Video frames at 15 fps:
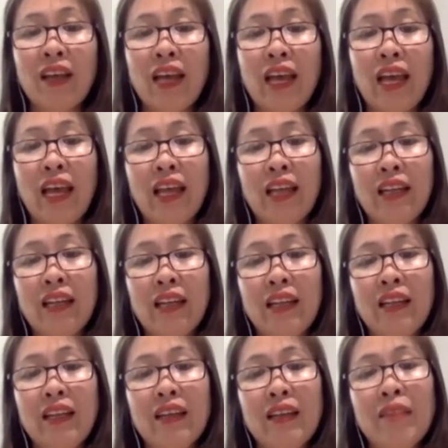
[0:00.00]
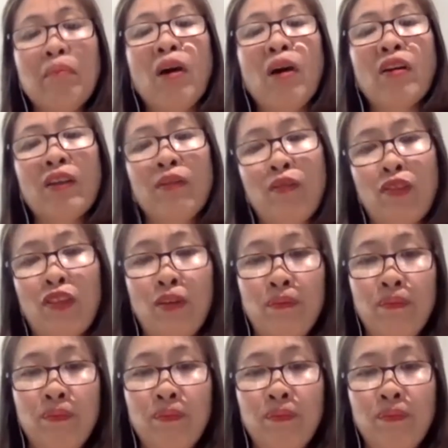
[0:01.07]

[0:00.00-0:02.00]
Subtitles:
and money for them.